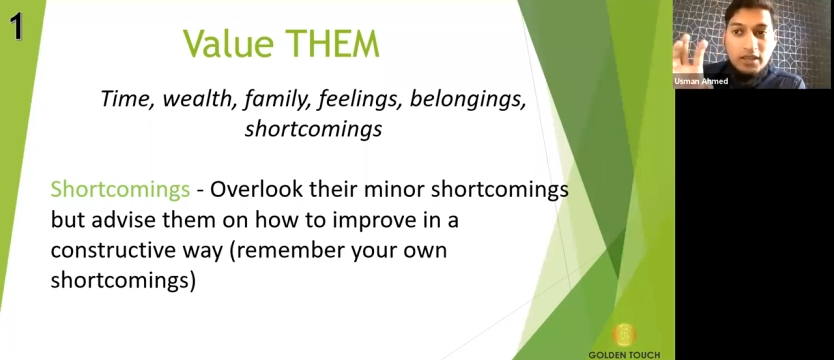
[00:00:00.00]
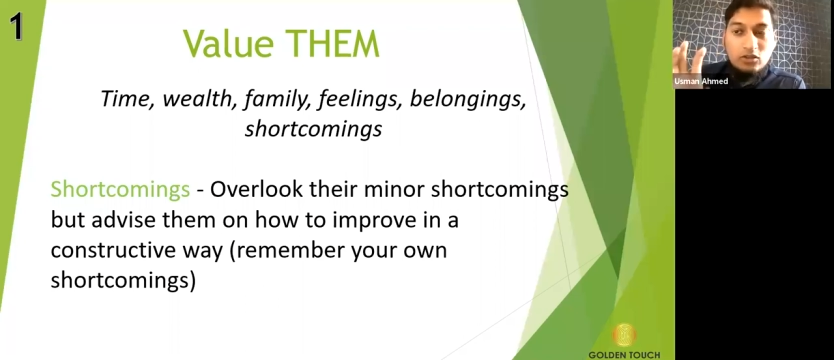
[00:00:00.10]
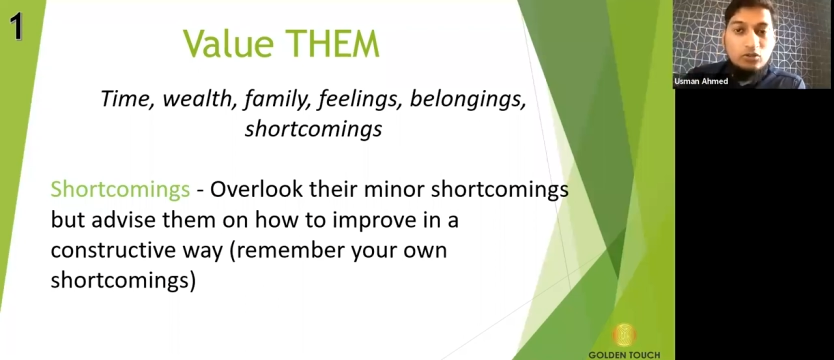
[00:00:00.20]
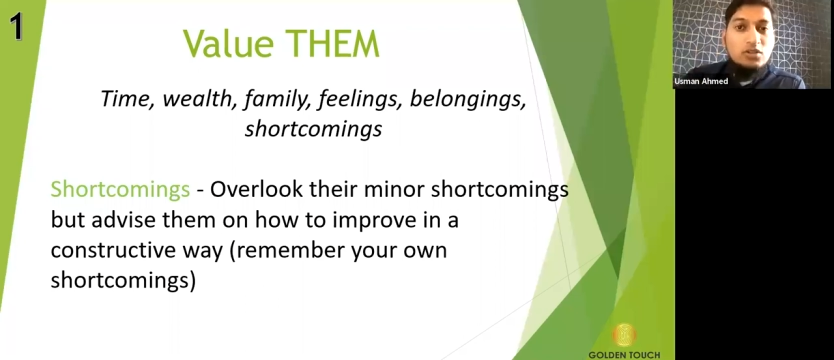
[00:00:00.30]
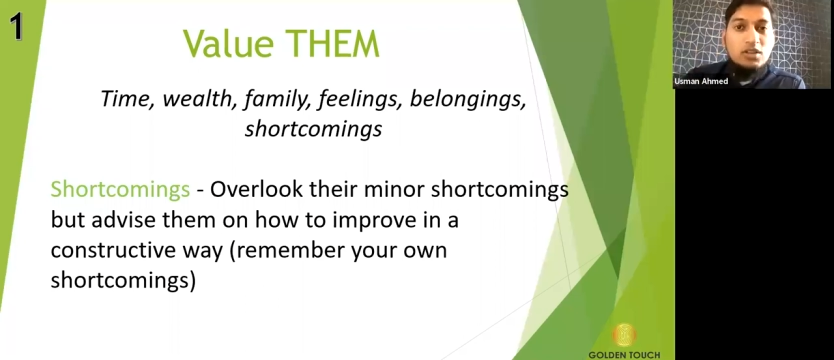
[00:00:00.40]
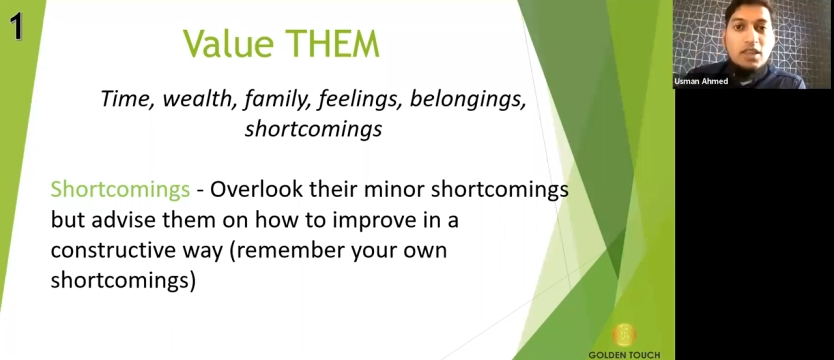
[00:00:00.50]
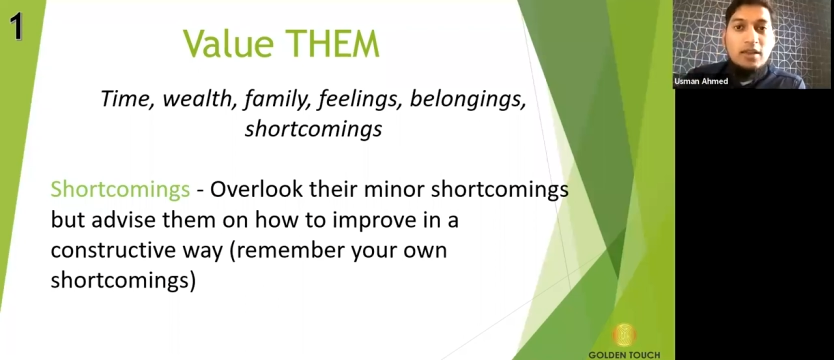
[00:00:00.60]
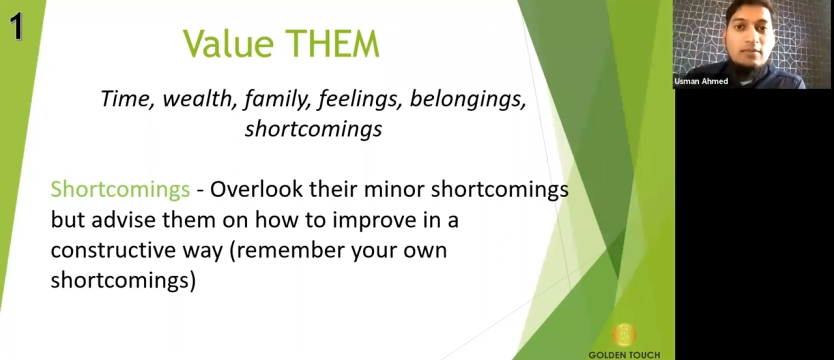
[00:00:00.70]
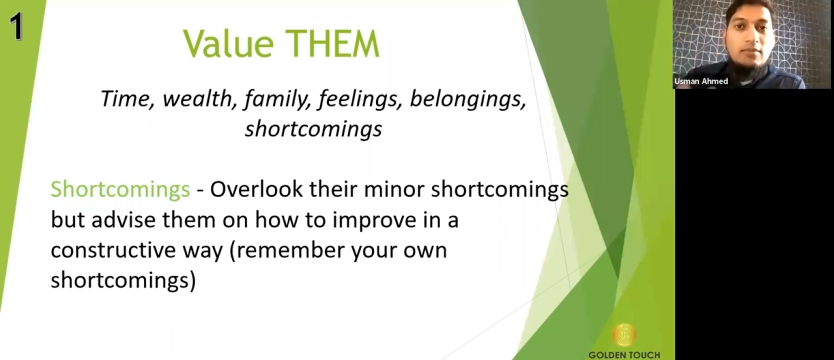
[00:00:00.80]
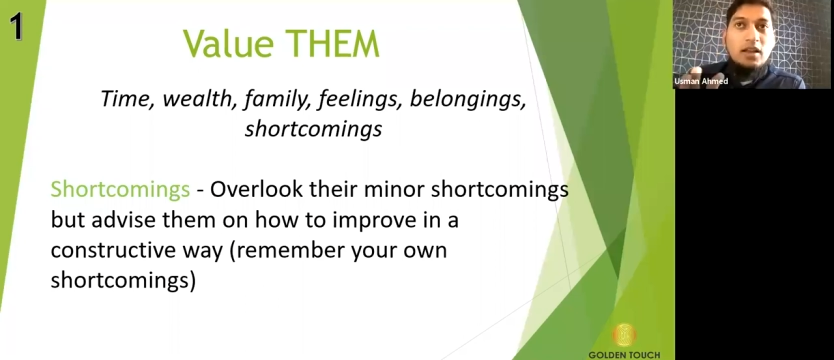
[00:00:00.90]
trust
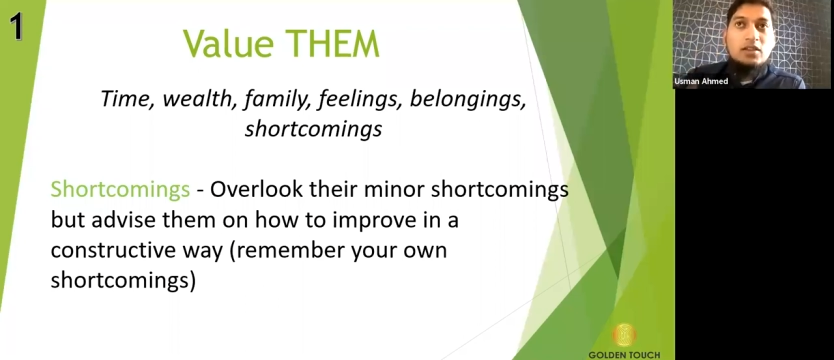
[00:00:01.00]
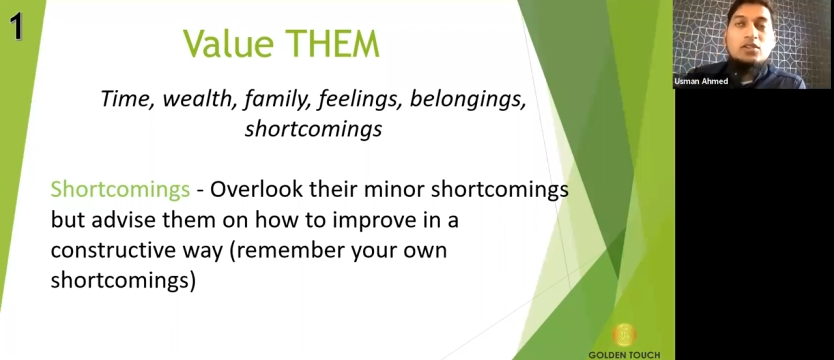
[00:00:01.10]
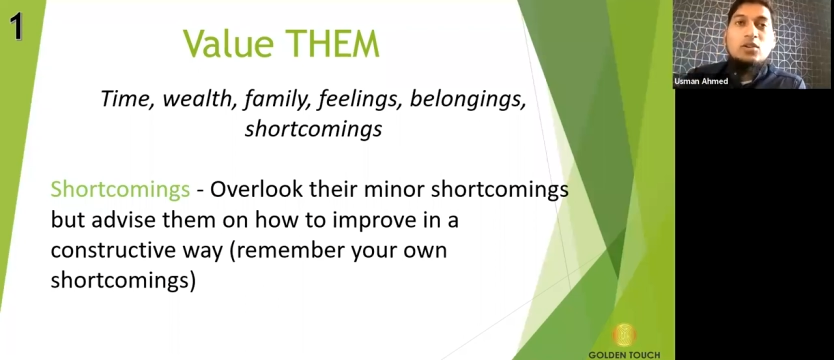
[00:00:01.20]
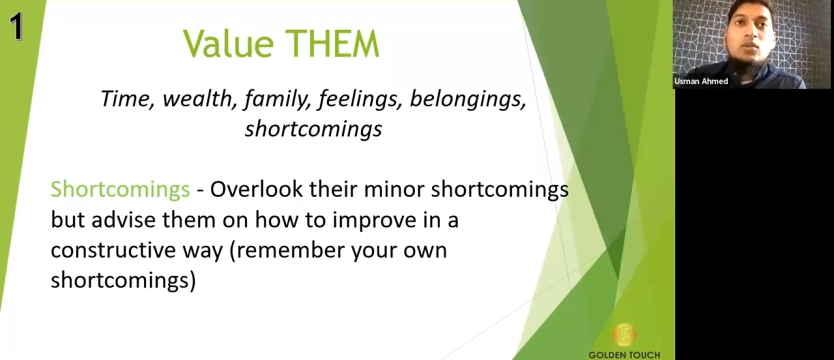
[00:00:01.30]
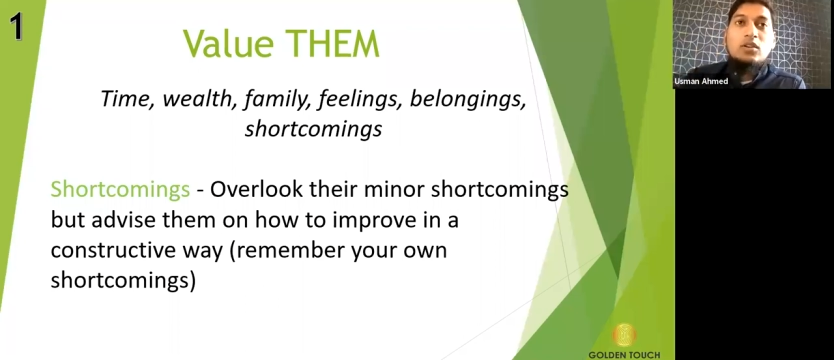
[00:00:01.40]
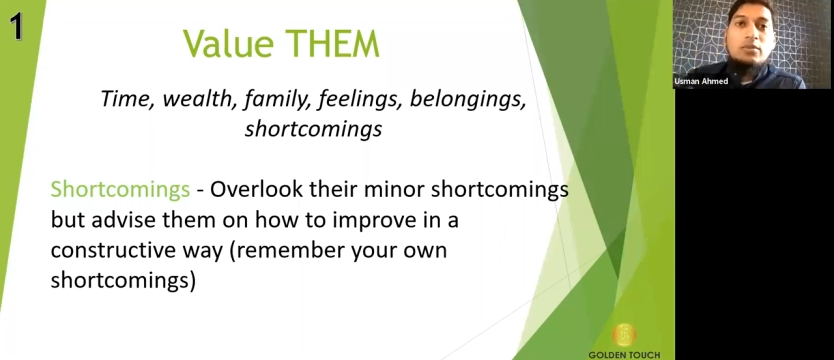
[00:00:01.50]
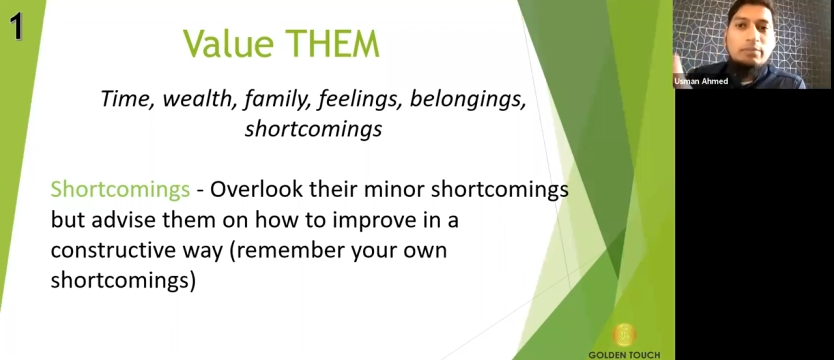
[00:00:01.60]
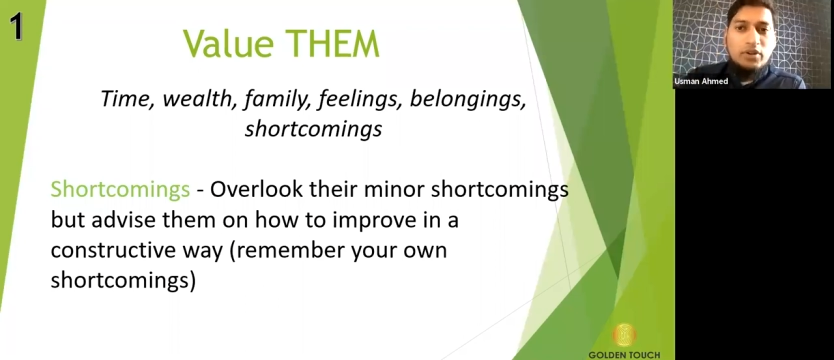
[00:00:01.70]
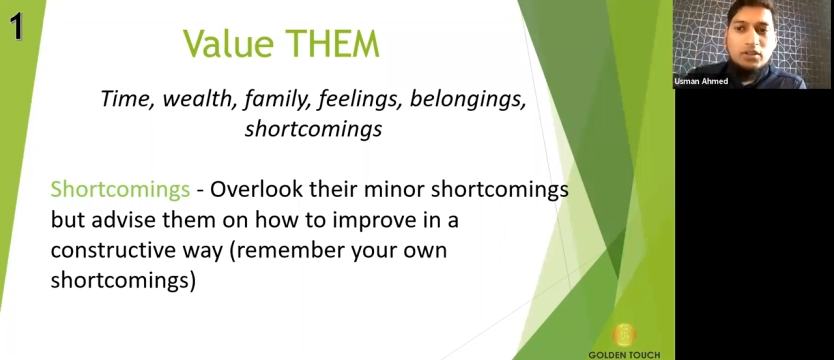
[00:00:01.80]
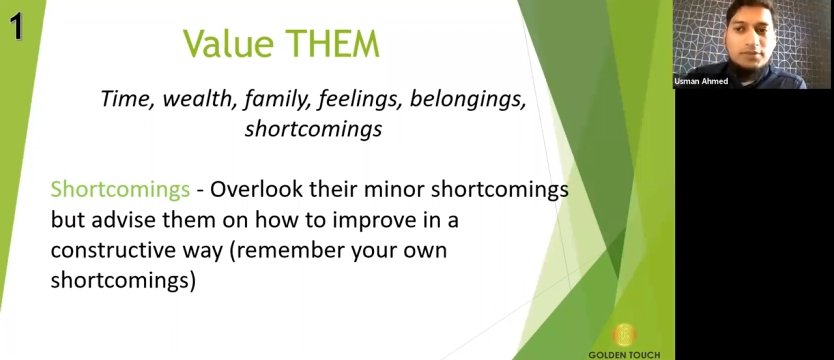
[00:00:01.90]
them, and so on,
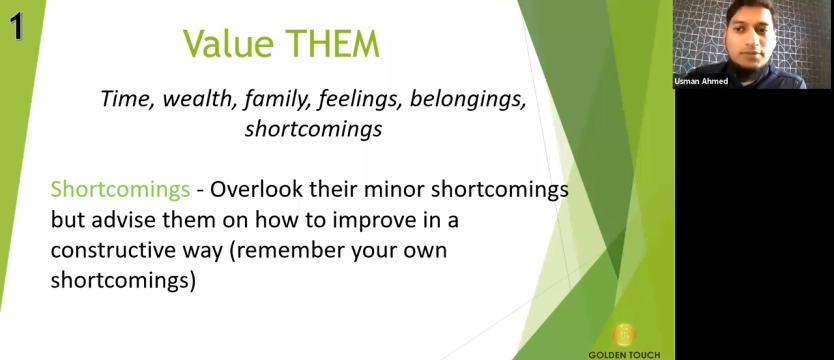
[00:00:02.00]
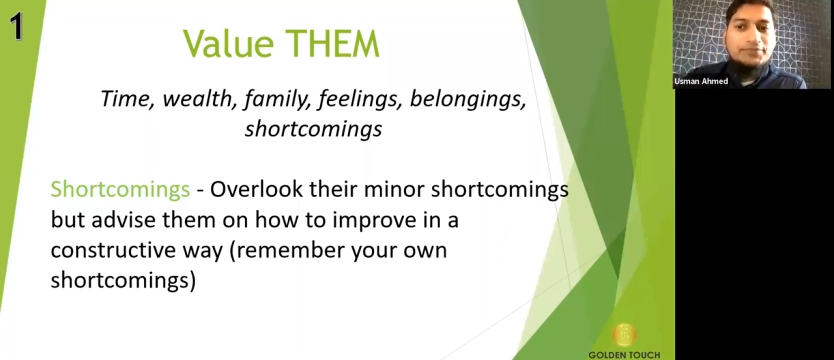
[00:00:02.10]
but